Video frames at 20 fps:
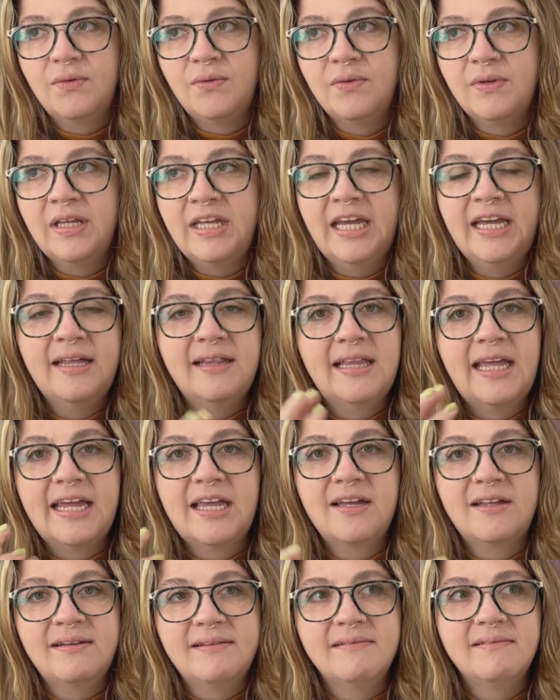get like
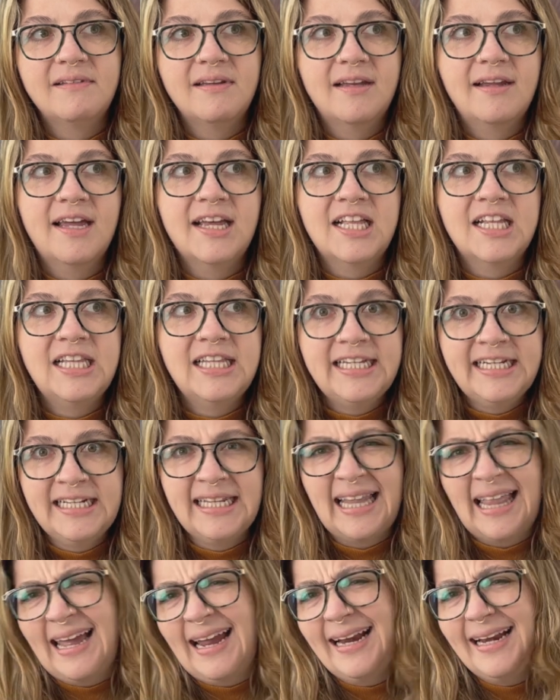a clean
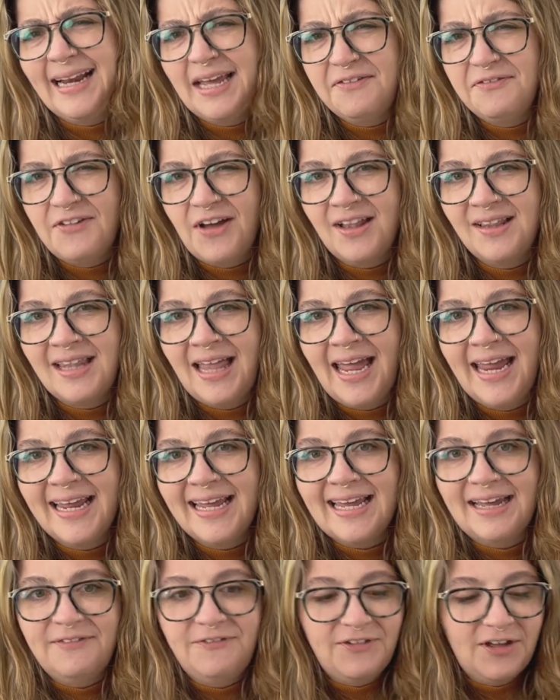line. I felt
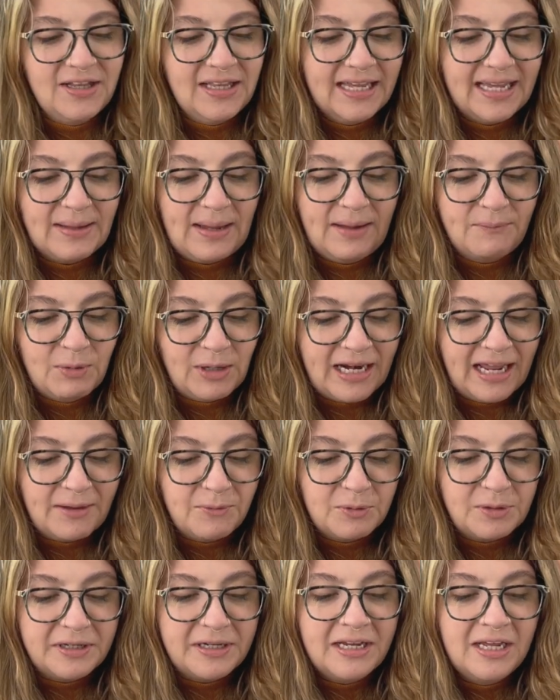like when I
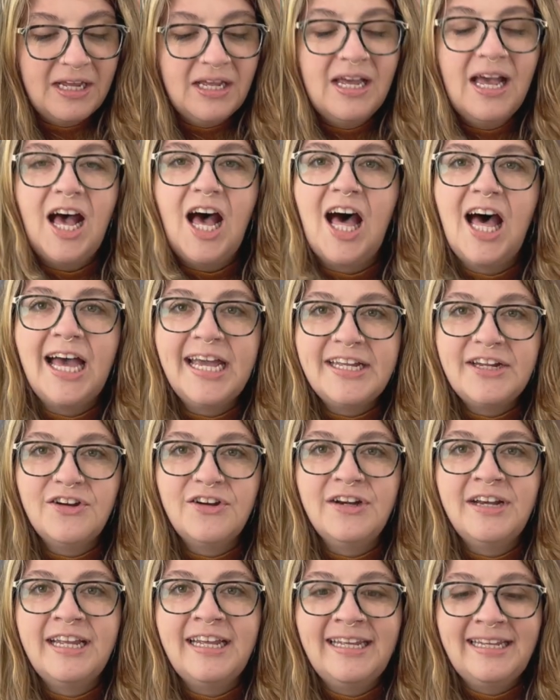would
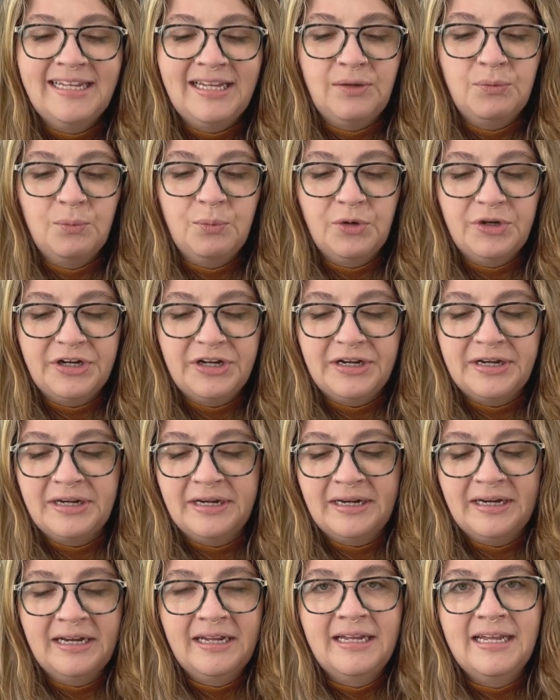iron it, it
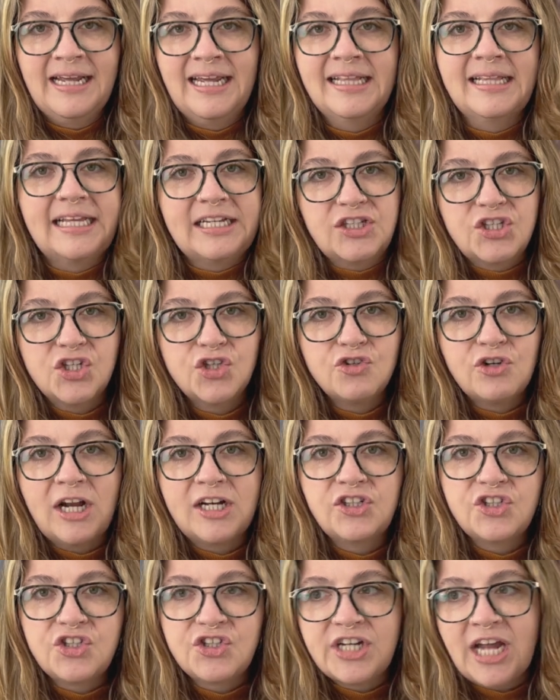like
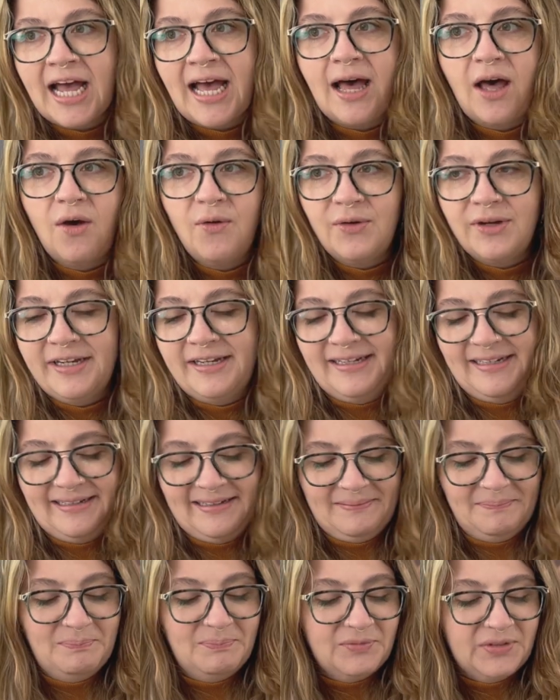stretched out,
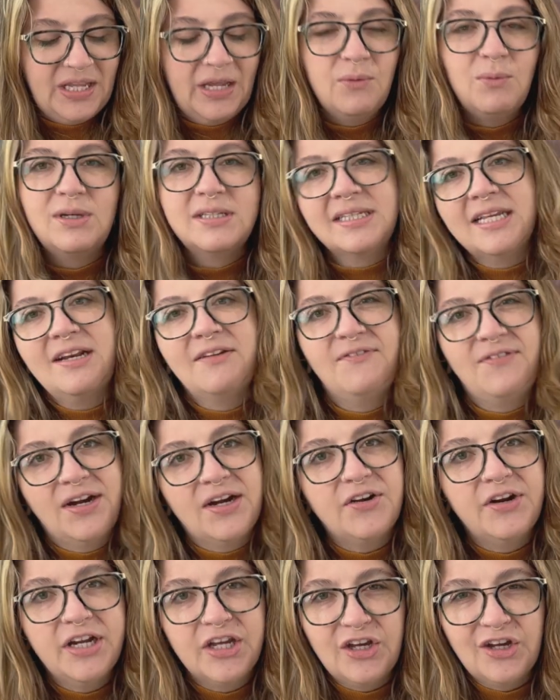and it wasn't a
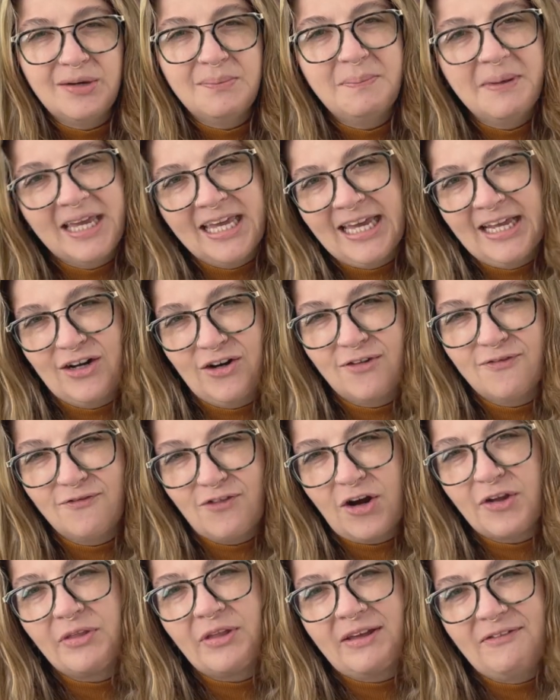very good beginner
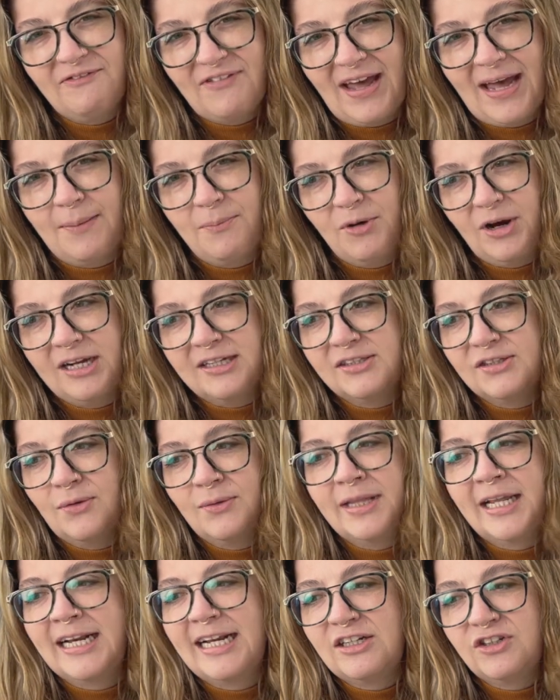friendly fabric. So
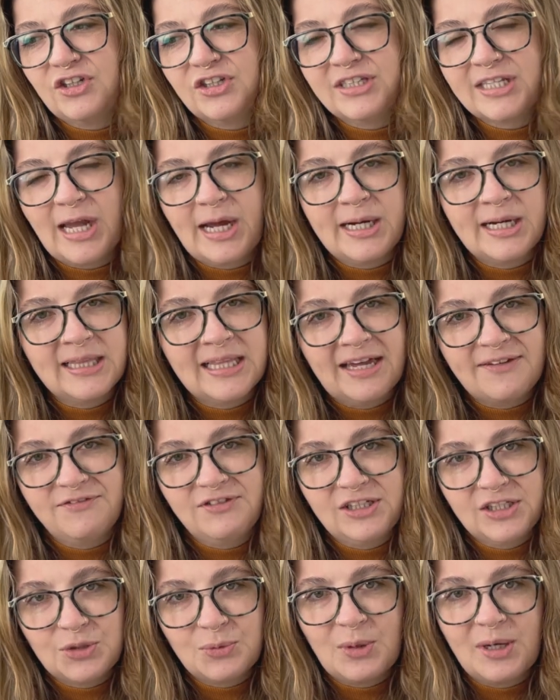then I just kind of left
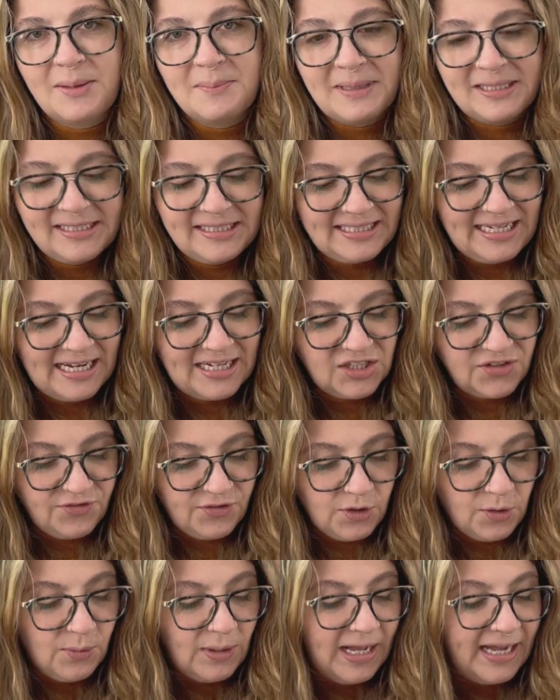this one in my stash for
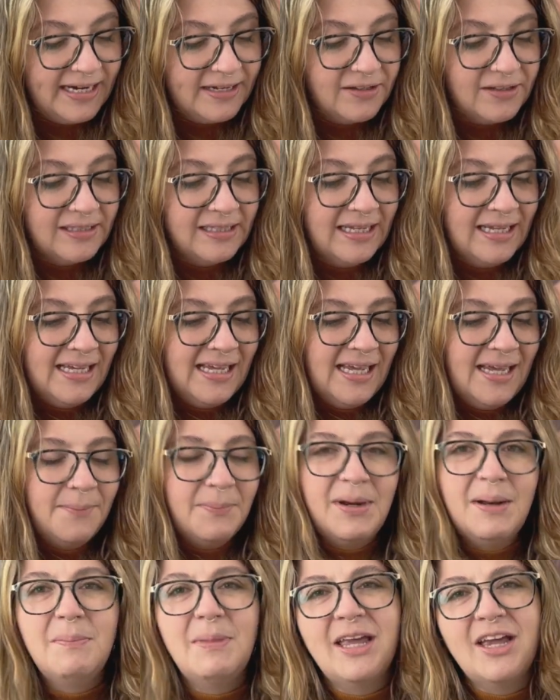a while,
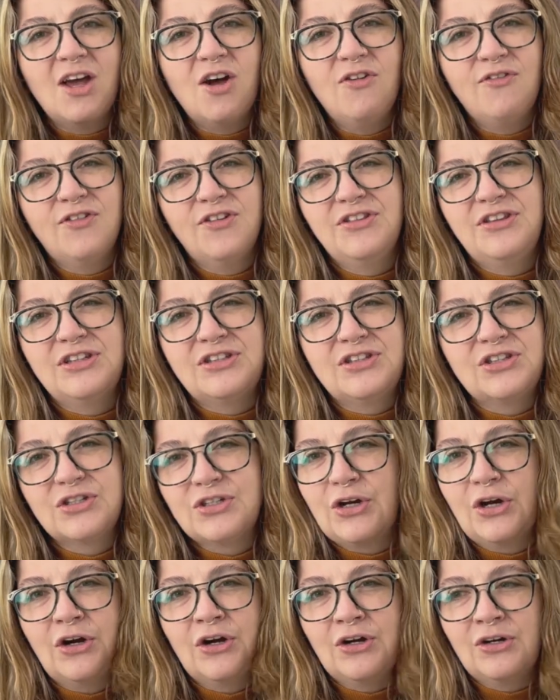but I'm like, oh, for this
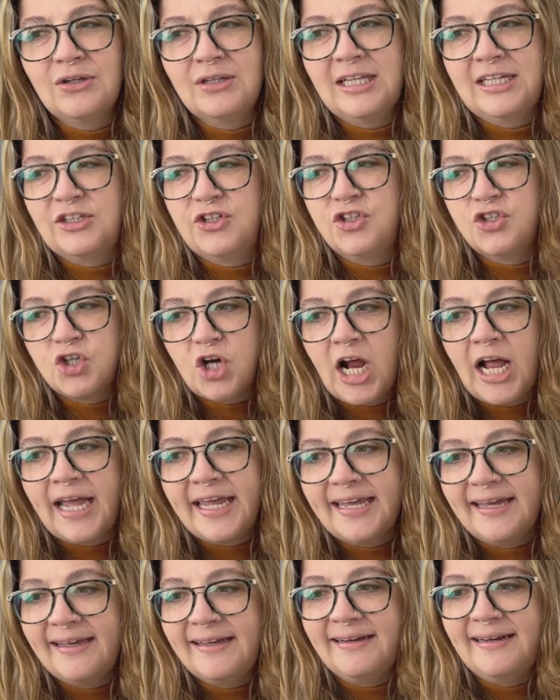skirt, let's try
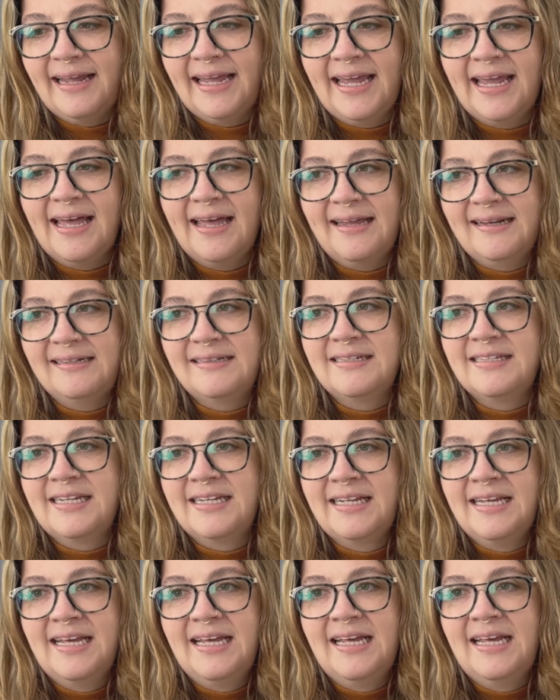it. And
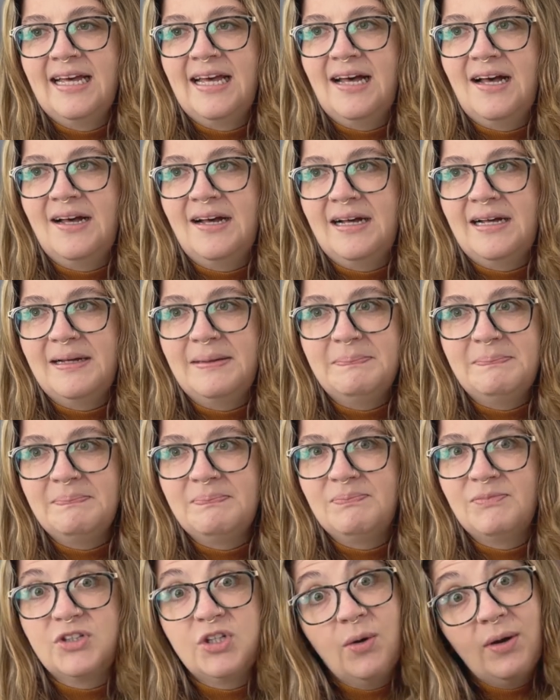
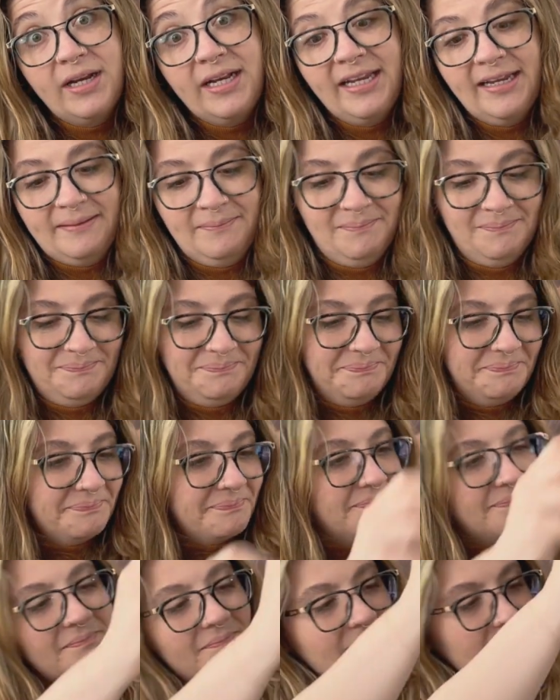so I did.
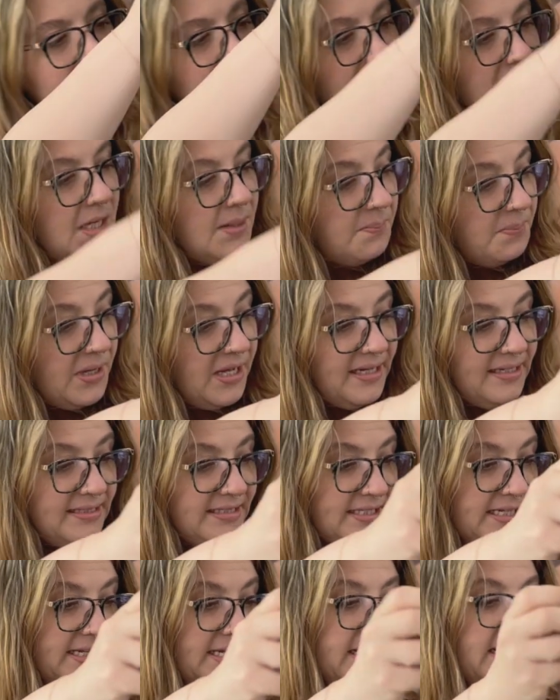But
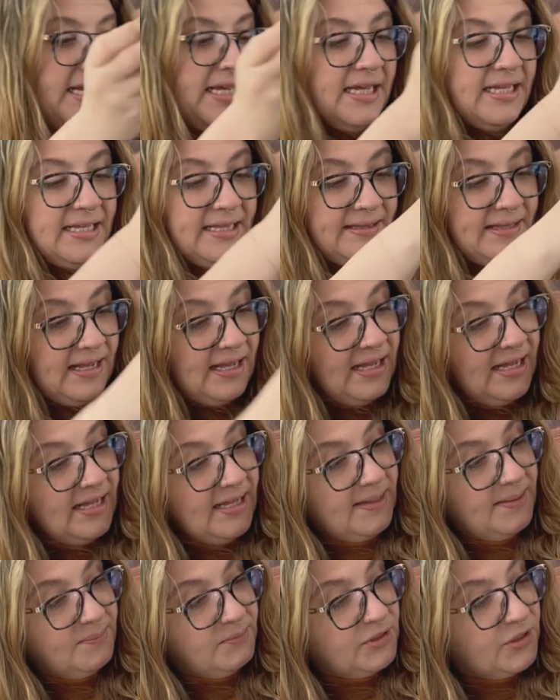
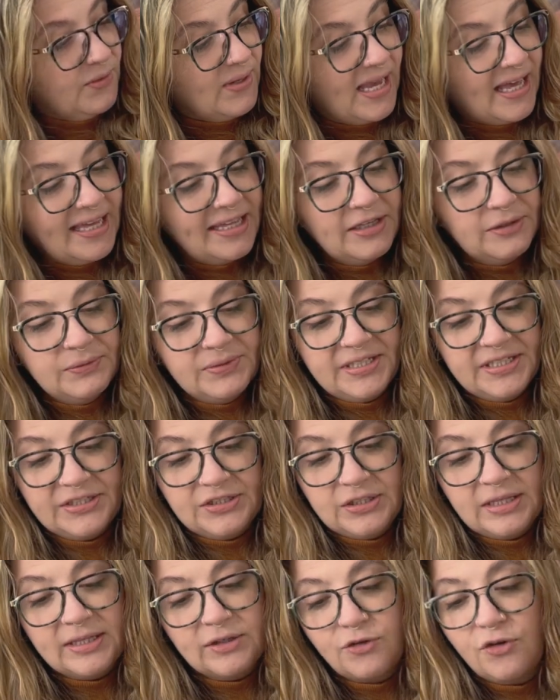so yeah, I used this
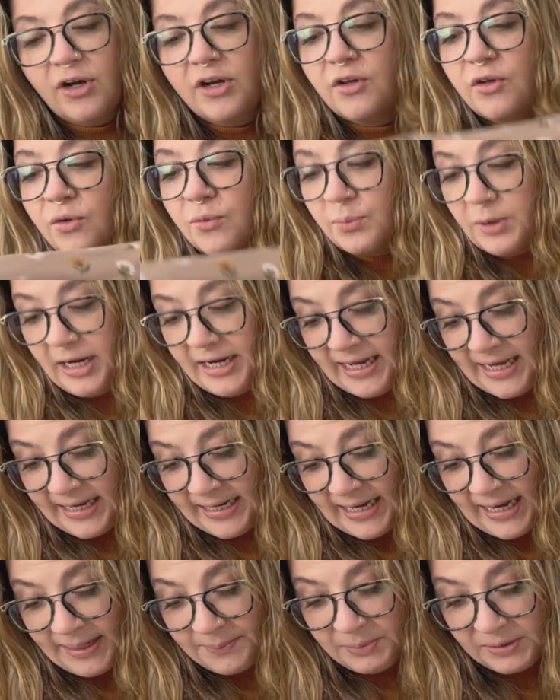crinkle rayon,
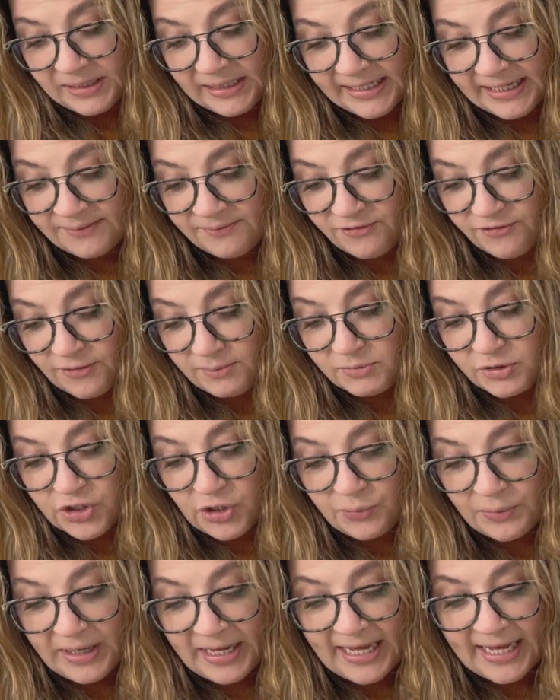I believe from
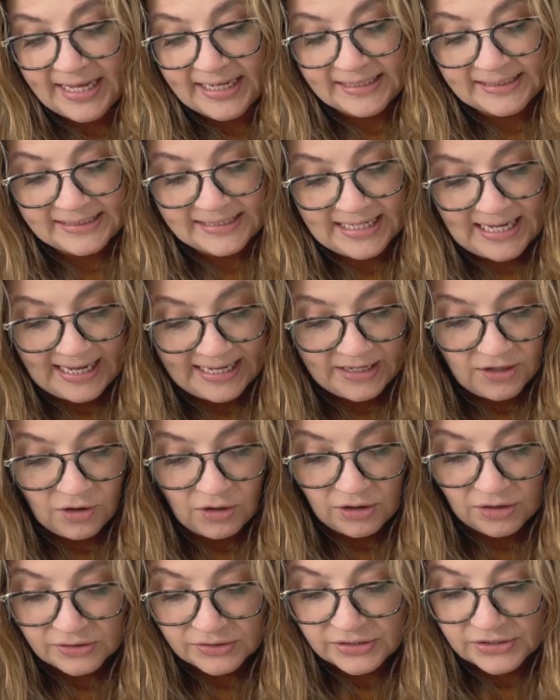Joann's. I
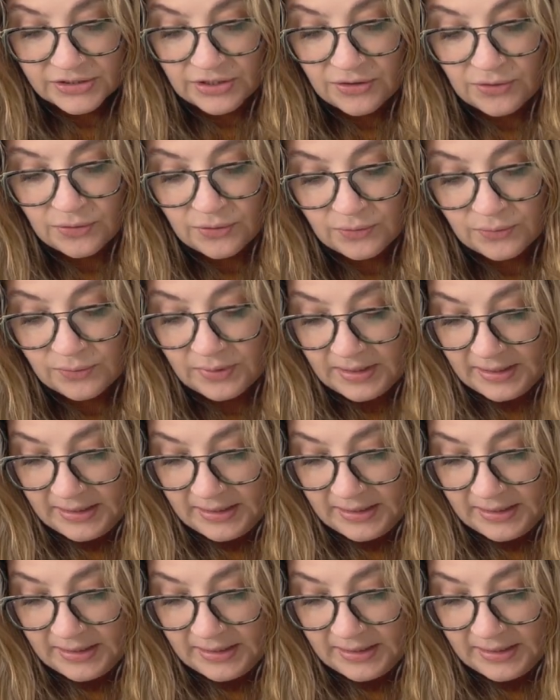also